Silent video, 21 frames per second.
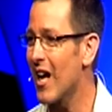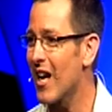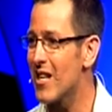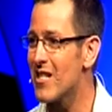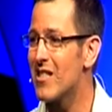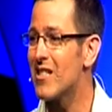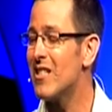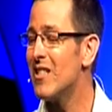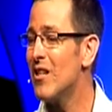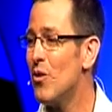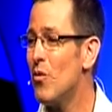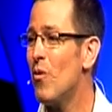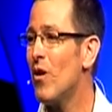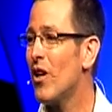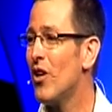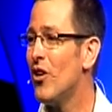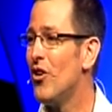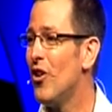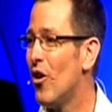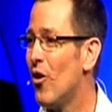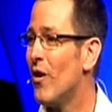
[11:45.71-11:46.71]
I still want to
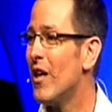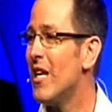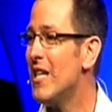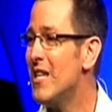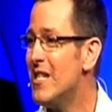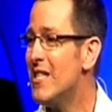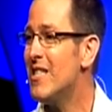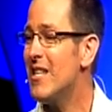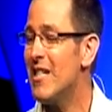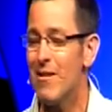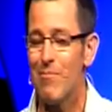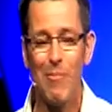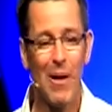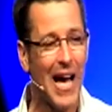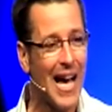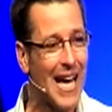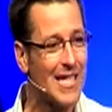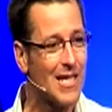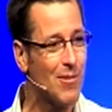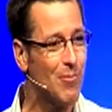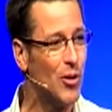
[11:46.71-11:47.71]
know, is it
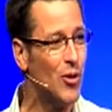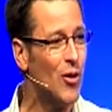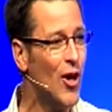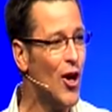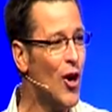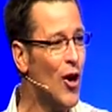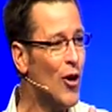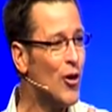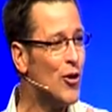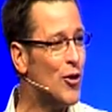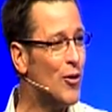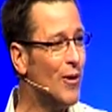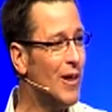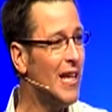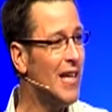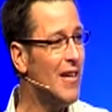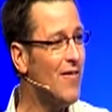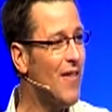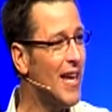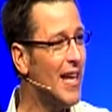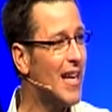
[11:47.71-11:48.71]
possible to
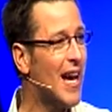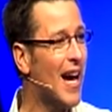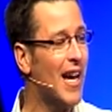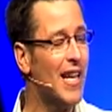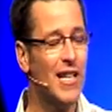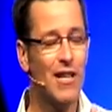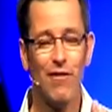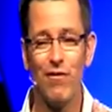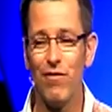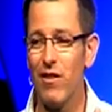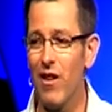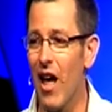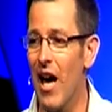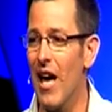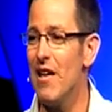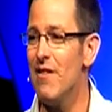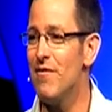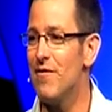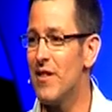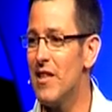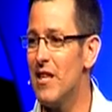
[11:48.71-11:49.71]
live a kind of
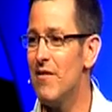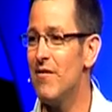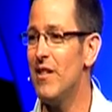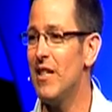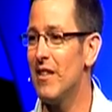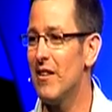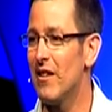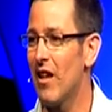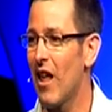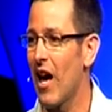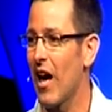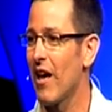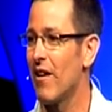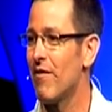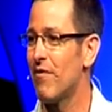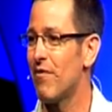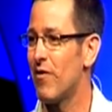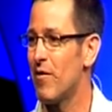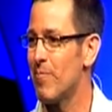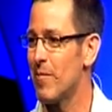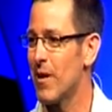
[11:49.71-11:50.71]
life-giving life
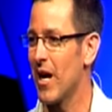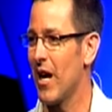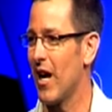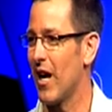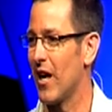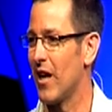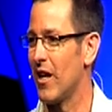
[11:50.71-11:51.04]
from God?